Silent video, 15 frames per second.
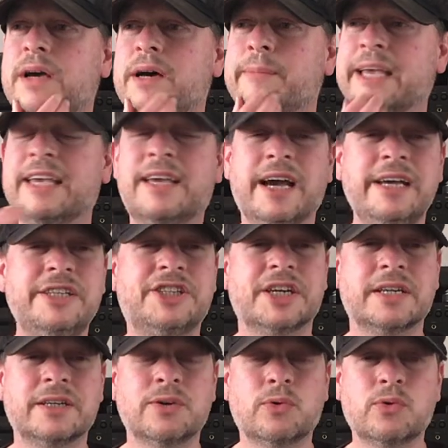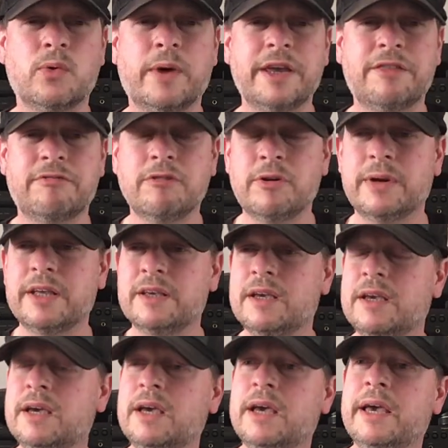engaging all the way through, and
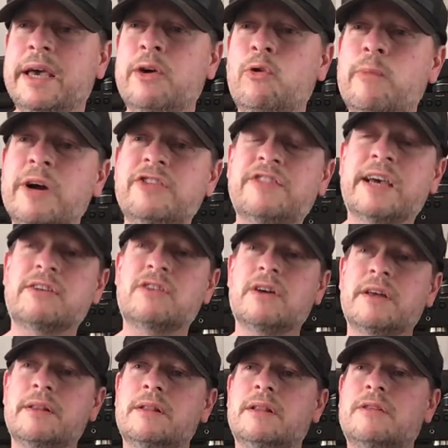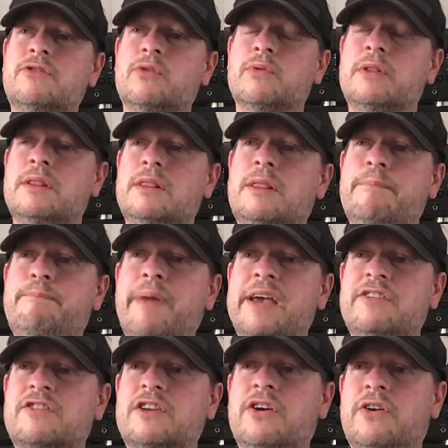it almost sounds like sort of the
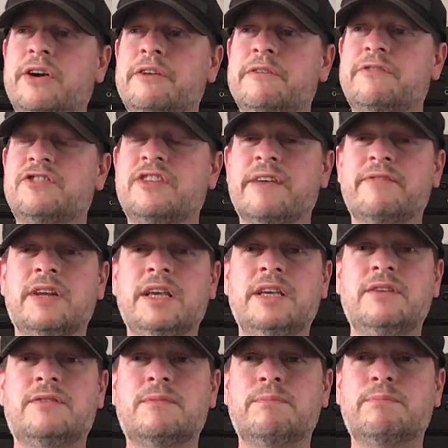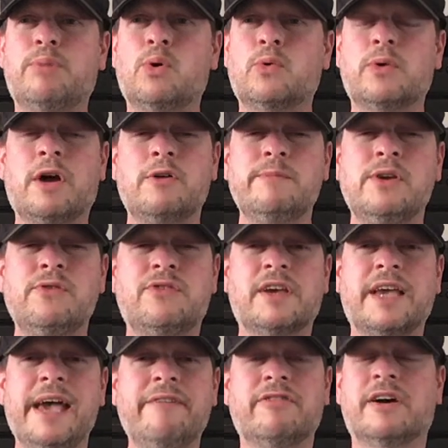best kind of 70s porno music
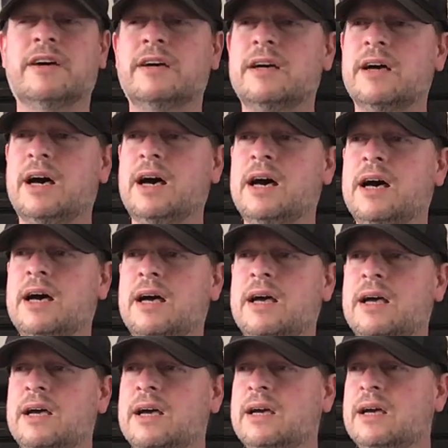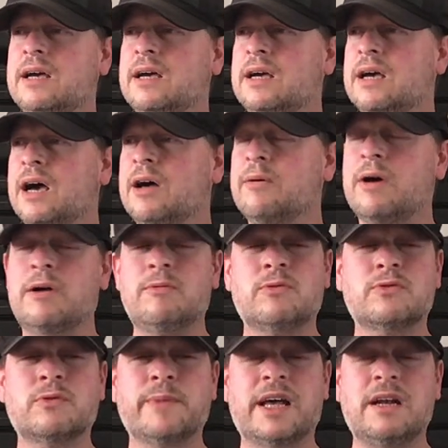ever. I'm not
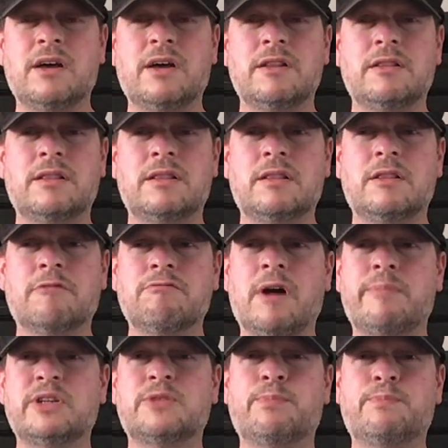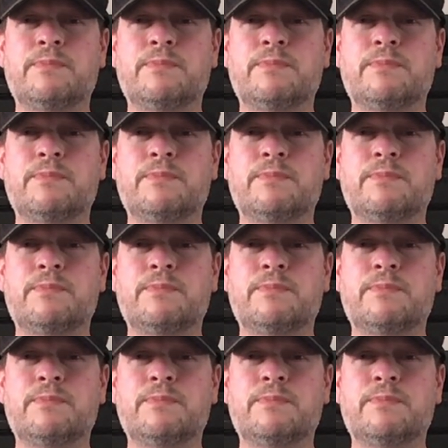talking about like the rubbish